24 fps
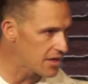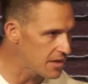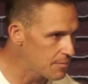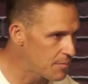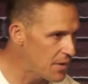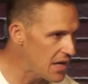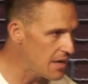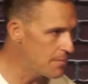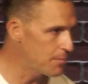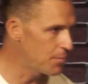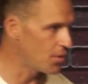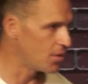
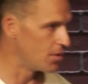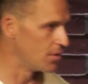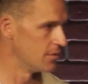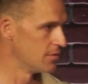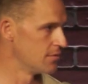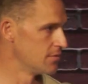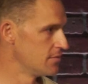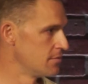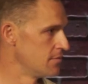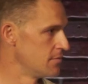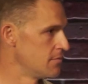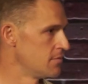people.
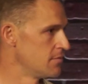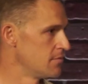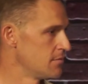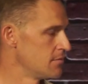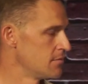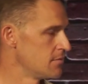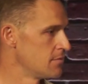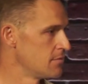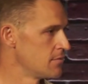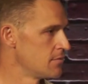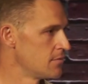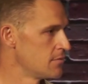
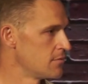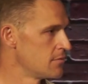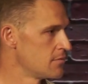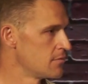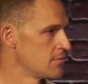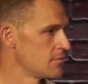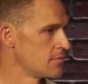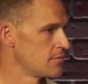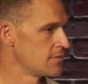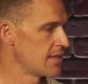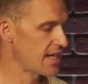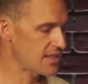
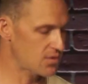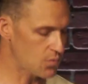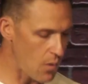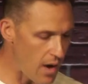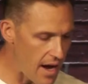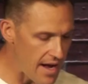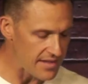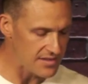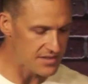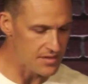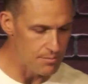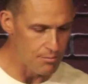That's why
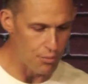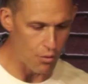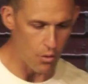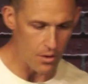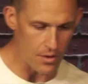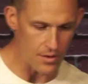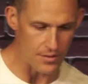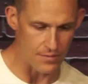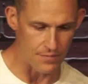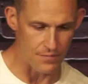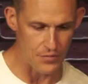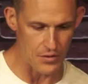it's
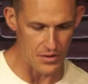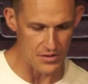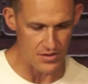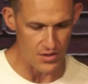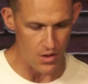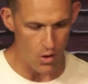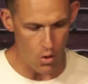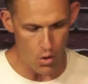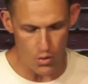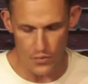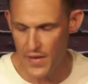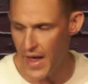important for us to
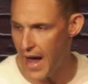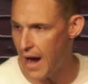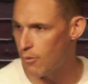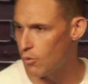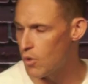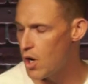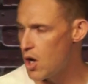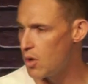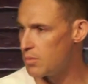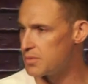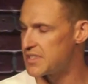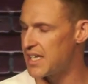hold that
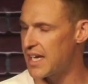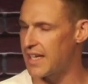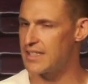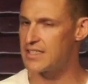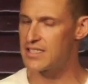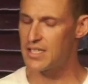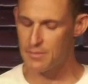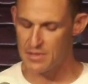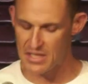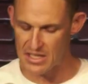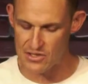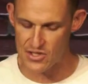rope. 2
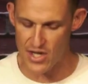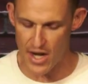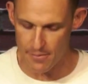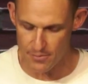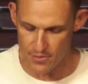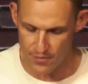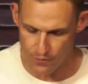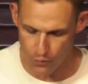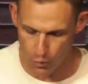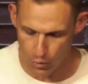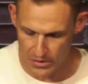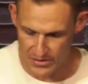Timothy chapter
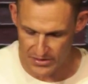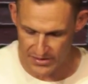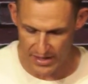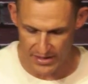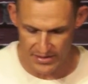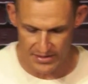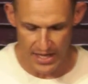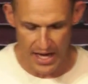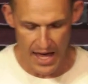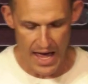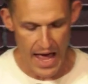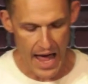4 says,
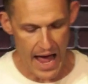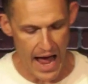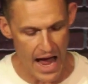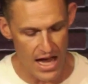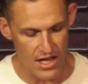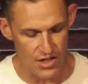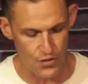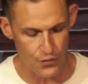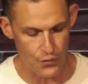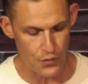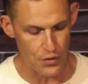As for